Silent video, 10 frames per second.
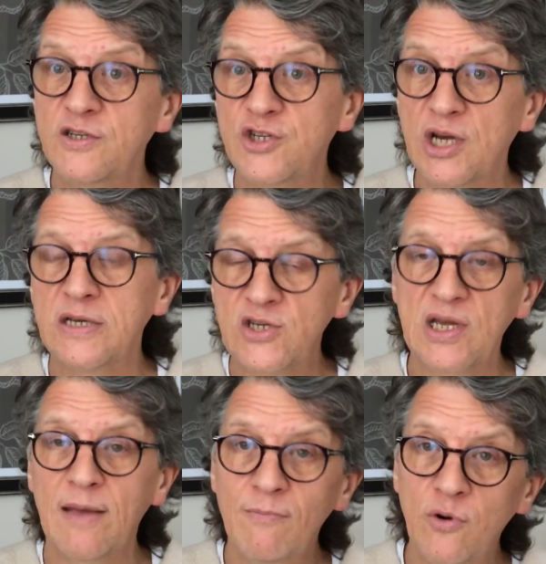to change to
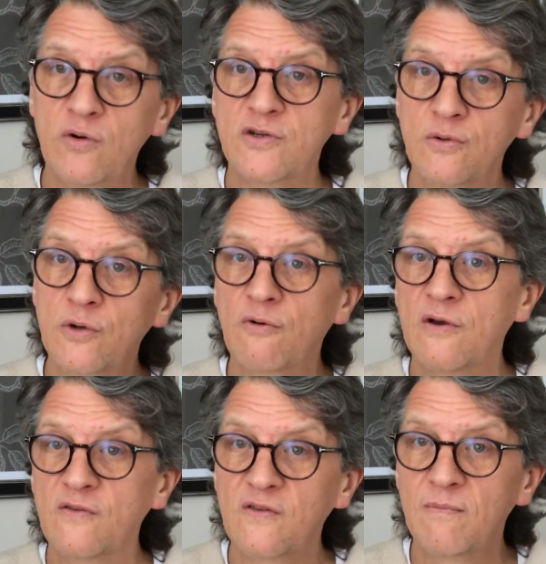get more into a
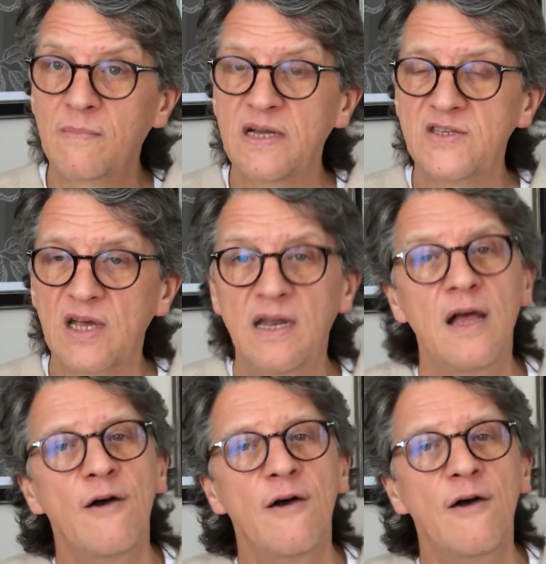growth mindset?